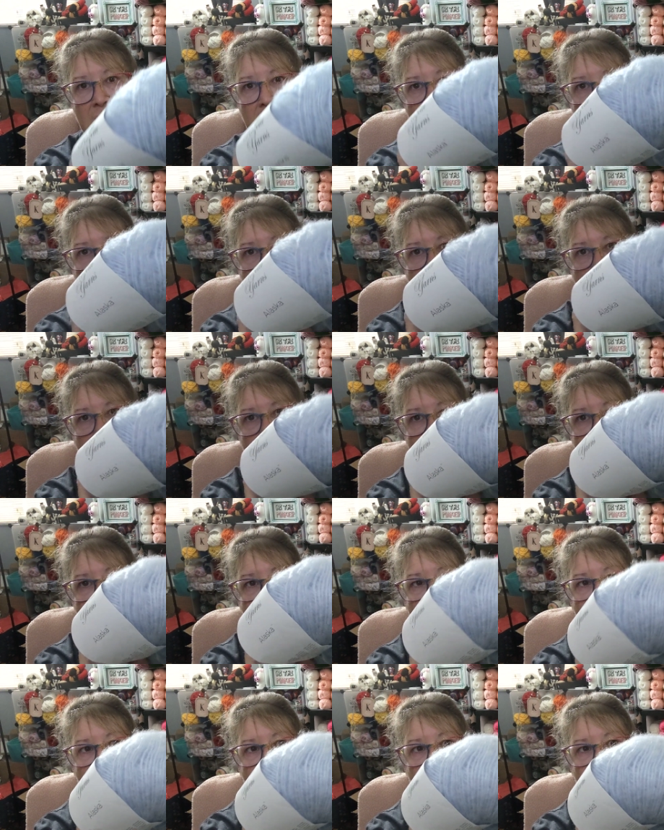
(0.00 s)
can you
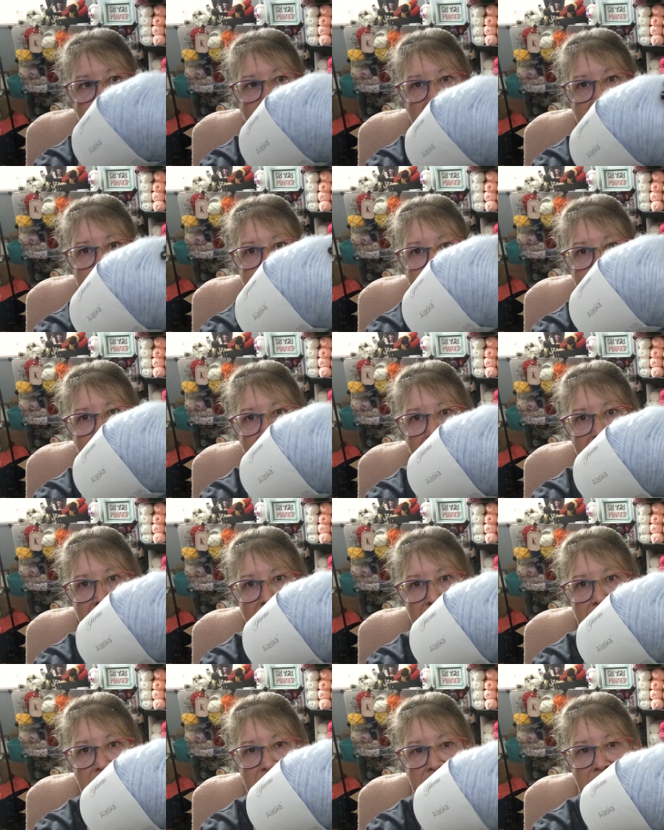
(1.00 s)
tell how fuzzy that
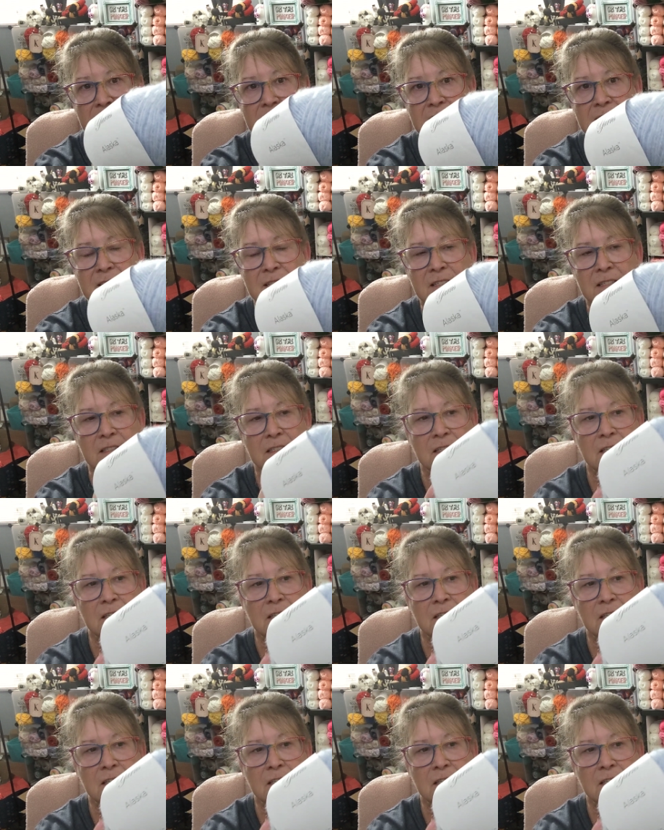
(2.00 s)
is?